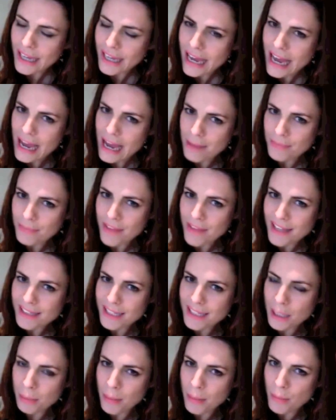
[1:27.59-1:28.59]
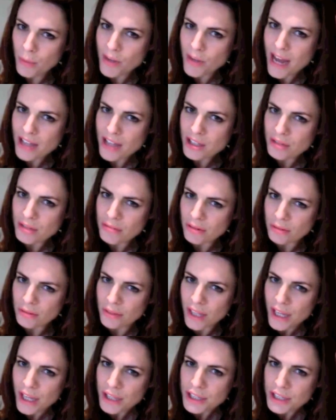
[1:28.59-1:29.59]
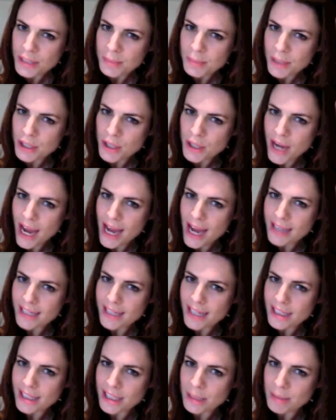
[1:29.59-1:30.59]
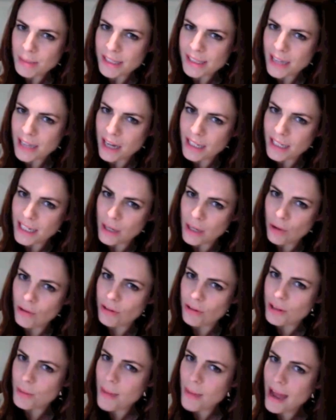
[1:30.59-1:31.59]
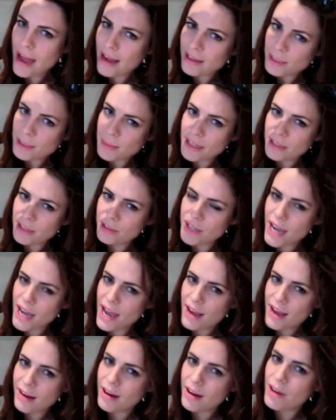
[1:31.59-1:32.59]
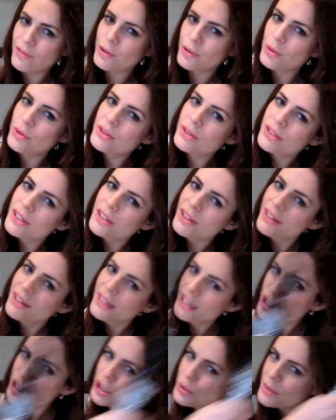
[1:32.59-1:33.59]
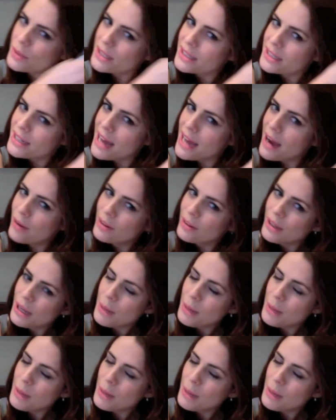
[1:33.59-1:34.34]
That's a little bit more natural, just because your hair tends to be slightly longer at the back, depending on your haircut of course. Just twist it out.